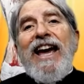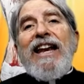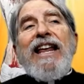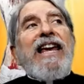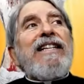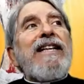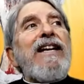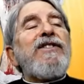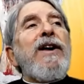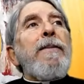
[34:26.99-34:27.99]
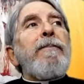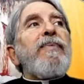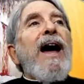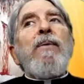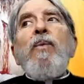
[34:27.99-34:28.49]
And he says,
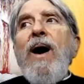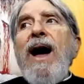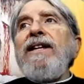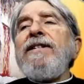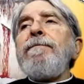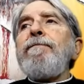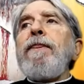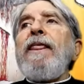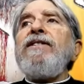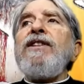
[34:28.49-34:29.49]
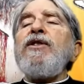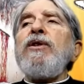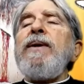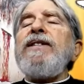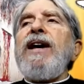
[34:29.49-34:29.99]
I want, he says to
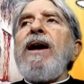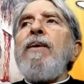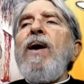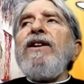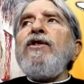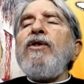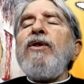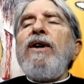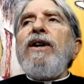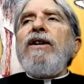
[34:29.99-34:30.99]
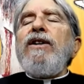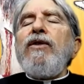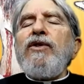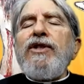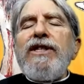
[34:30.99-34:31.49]
Luisa, I want your your
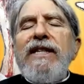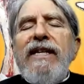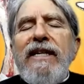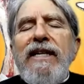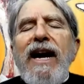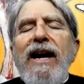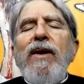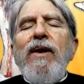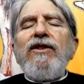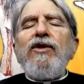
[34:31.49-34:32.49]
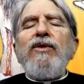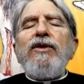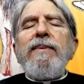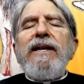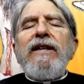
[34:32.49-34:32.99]
skin, I want you to
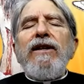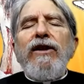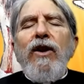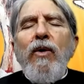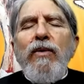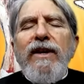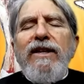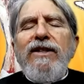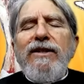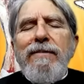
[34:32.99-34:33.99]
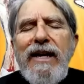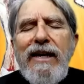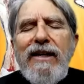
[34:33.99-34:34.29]
be clothing to me